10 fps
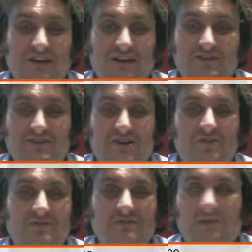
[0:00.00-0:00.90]

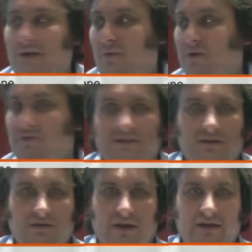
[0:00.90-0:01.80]
on, whether it's a
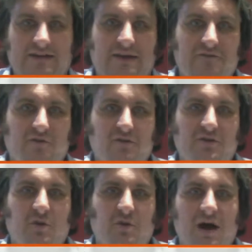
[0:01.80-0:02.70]
10-foot
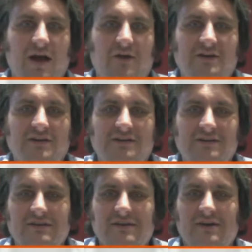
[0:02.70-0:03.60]
UI on
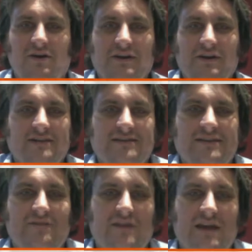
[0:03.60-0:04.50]
a
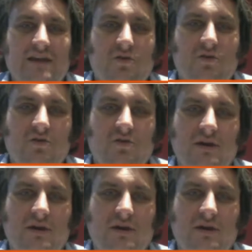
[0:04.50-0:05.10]
TV or a